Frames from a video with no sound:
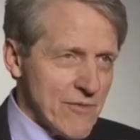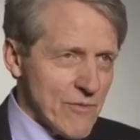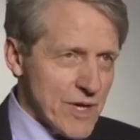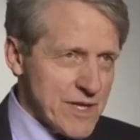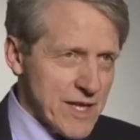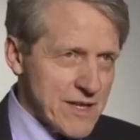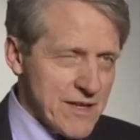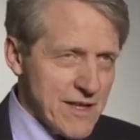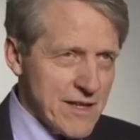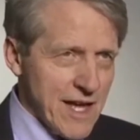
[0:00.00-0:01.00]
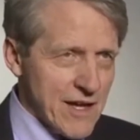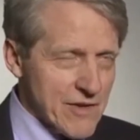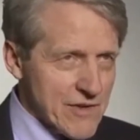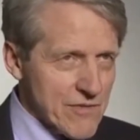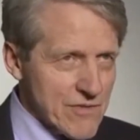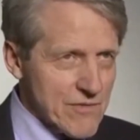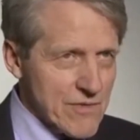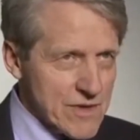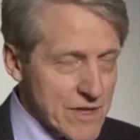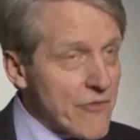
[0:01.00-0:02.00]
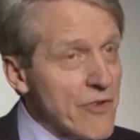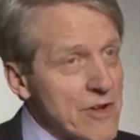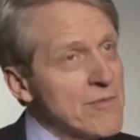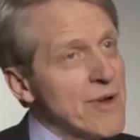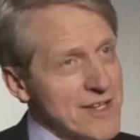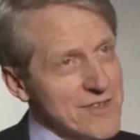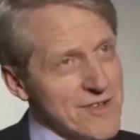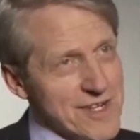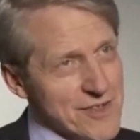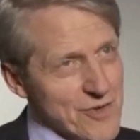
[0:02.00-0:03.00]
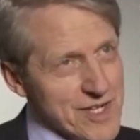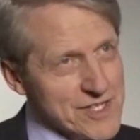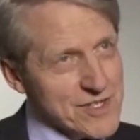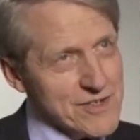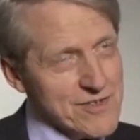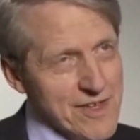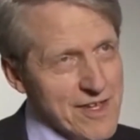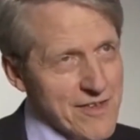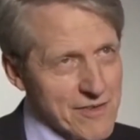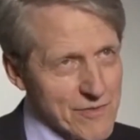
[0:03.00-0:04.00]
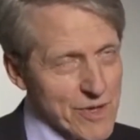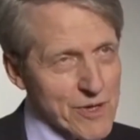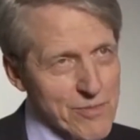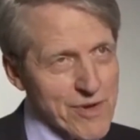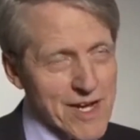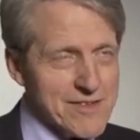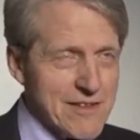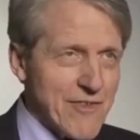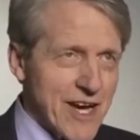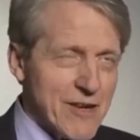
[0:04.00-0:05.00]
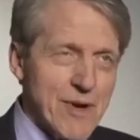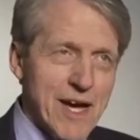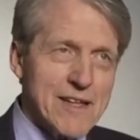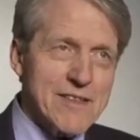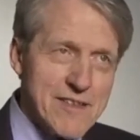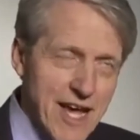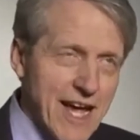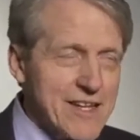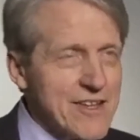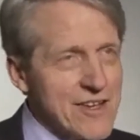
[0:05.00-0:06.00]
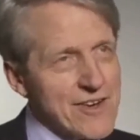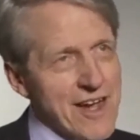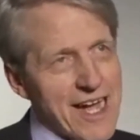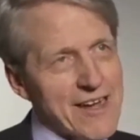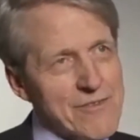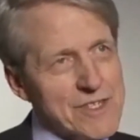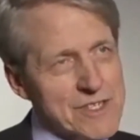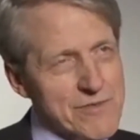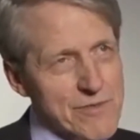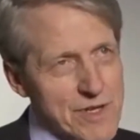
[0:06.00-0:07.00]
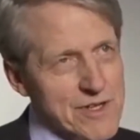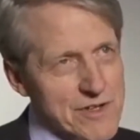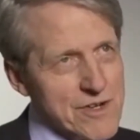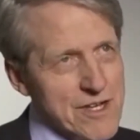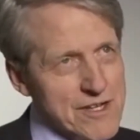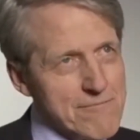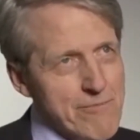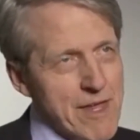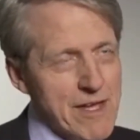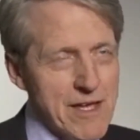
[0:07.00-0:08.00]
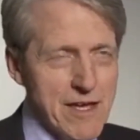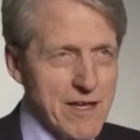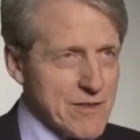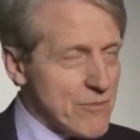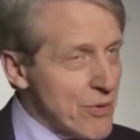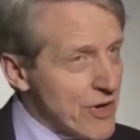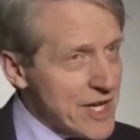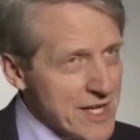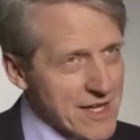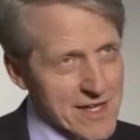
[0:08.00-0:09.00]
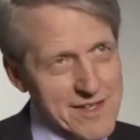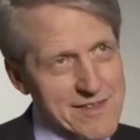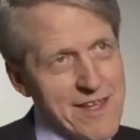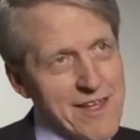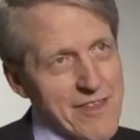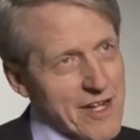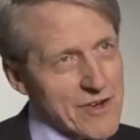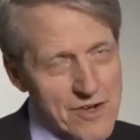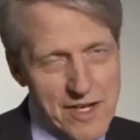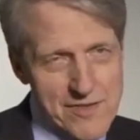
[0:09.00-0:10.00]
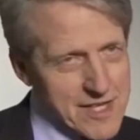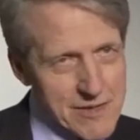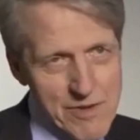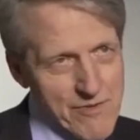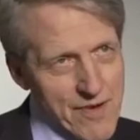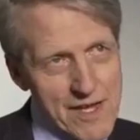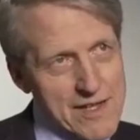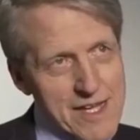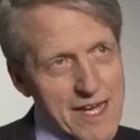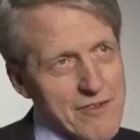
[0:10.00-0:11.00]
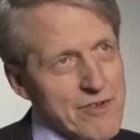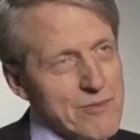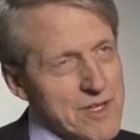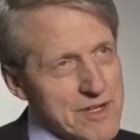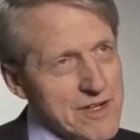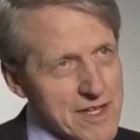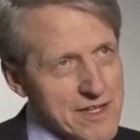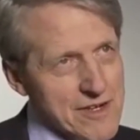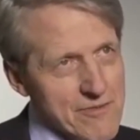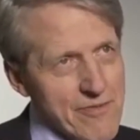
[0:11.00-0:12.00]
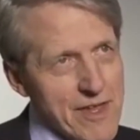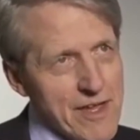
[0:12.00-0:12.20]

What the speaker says: We did a different price-earnings ratio, real price divided by a 10-year average of real earnings. The point is that earnings can be volatile from year to year.